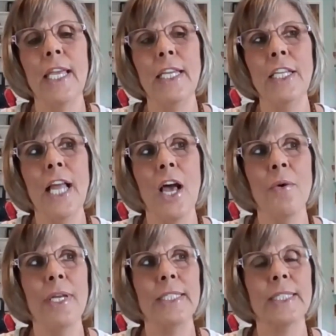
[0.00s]

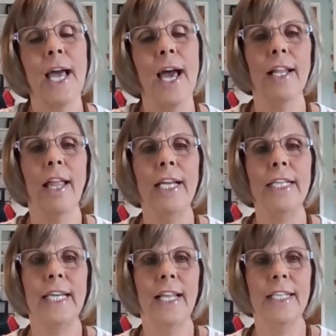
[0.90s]
it's kind of like
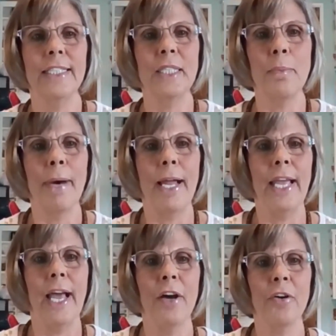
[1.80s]
telling
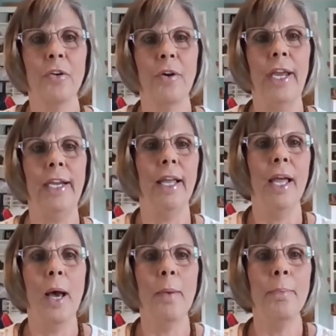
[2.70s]
somebody how great
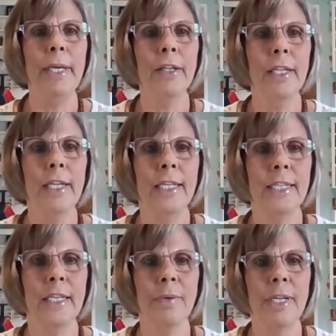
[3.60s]
a meal is
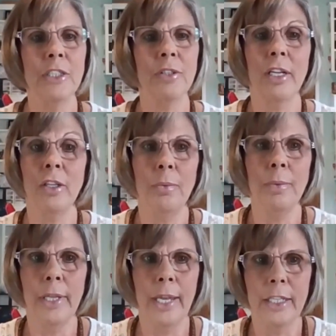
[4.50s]
at a restaurant and you
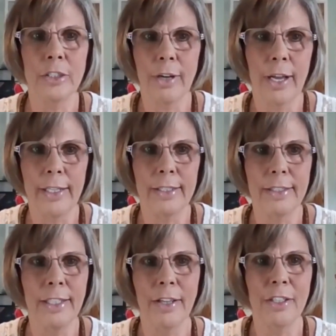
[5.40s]
really hadn't tried
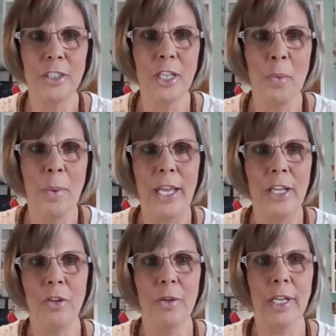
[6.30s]
it. There's no
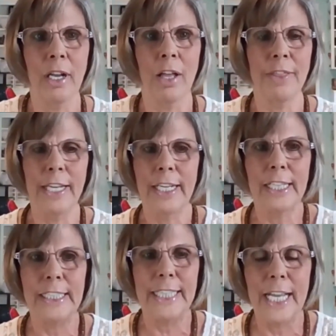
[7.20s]
way you can
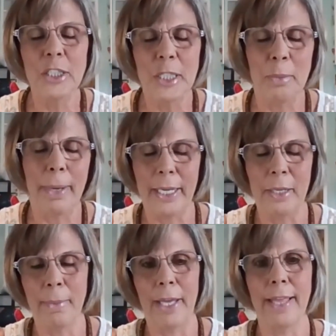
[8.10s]
authentically tell somebody
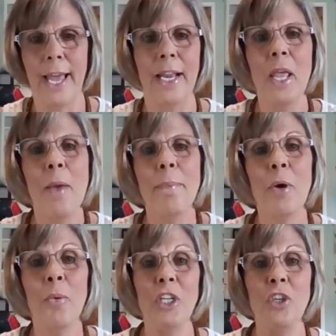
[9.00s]
about that.
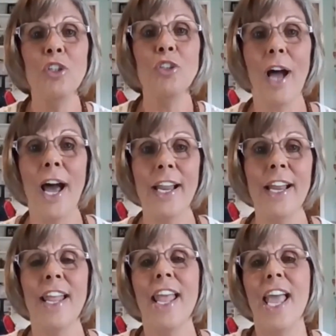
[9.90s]
But when you tried
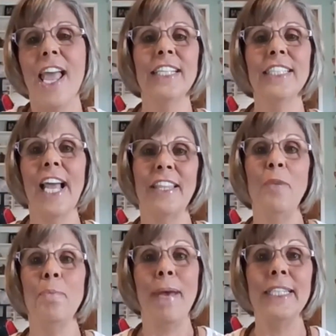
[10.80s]
it and it's like
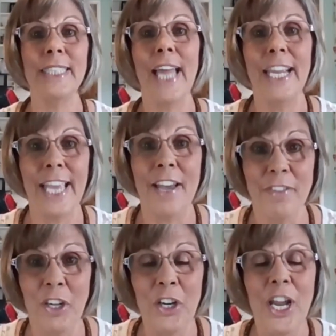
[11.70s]
the best steak
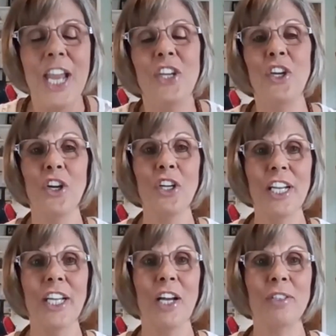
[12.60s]
ever, you're going
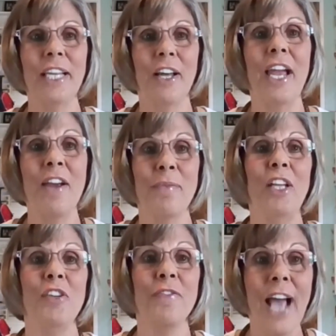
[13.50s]
to go tell
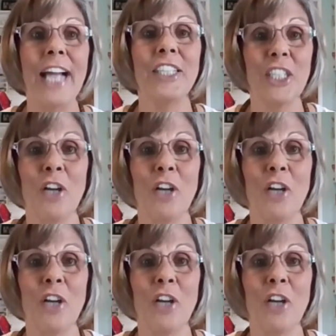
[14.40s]
everybody. You've got to